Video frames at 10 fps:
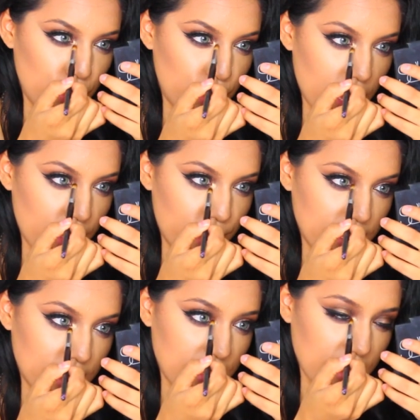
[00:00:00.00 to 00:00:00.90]

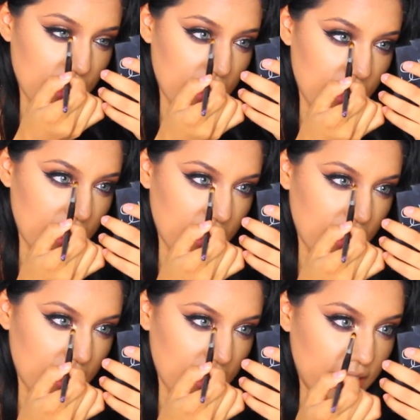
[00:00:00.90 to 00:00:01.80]
generously
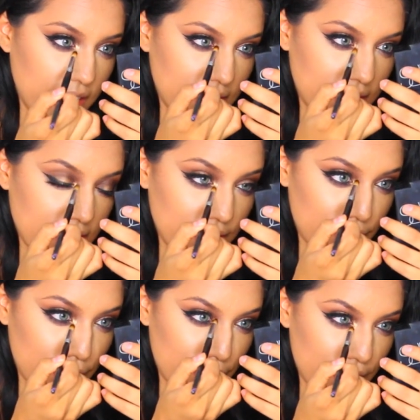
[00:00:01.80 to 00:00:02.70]
in the
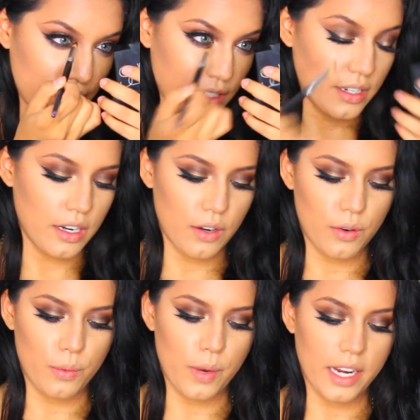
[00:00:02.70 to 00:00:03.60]
center,
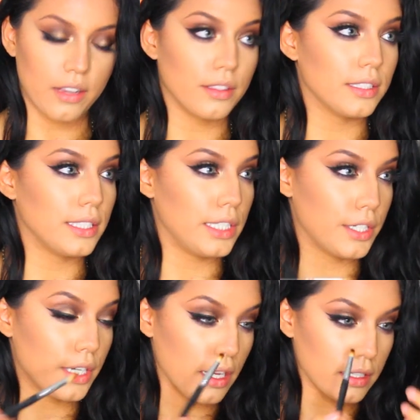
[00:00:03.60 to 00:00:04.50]
right on the
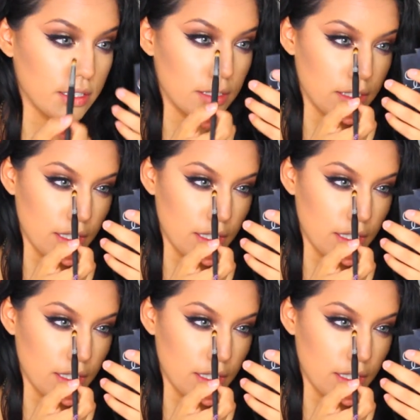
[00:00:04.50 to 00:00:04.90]
tear ducts.